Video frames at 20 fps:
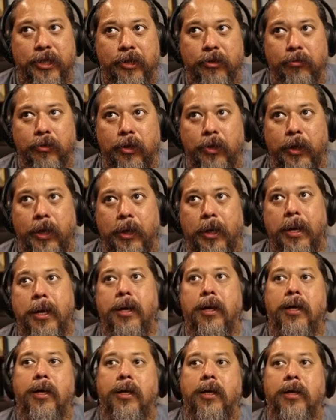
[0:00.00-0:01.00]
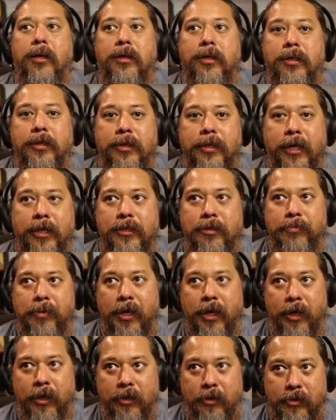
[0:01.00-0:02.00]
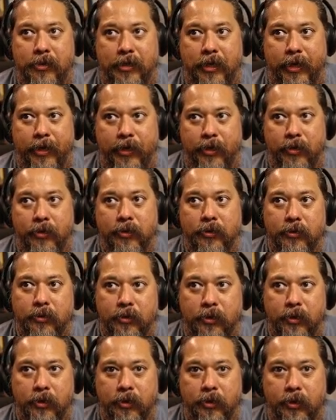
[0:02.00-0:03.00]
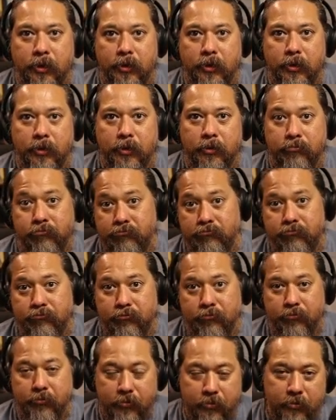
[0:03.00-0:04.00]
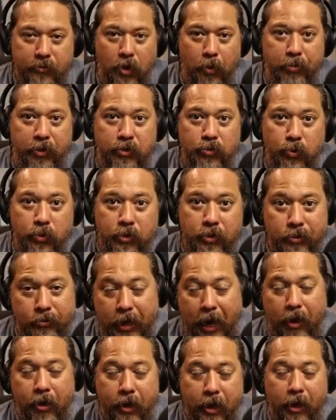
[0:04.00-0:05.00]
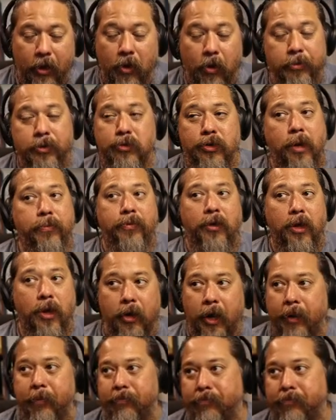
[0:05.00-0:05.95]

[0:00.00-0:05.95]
through it because that's my style. Hope this was helpful. Okay.